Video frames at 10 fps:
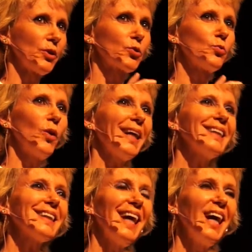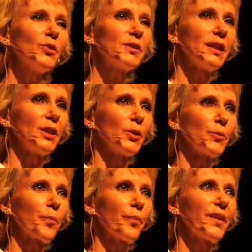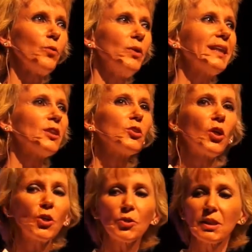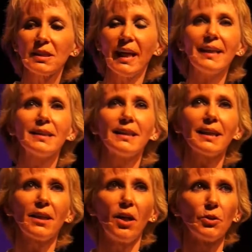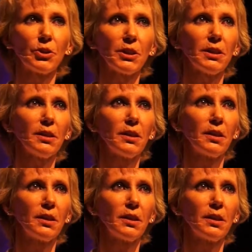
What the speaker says: There's ways out there that we can learn to take the technology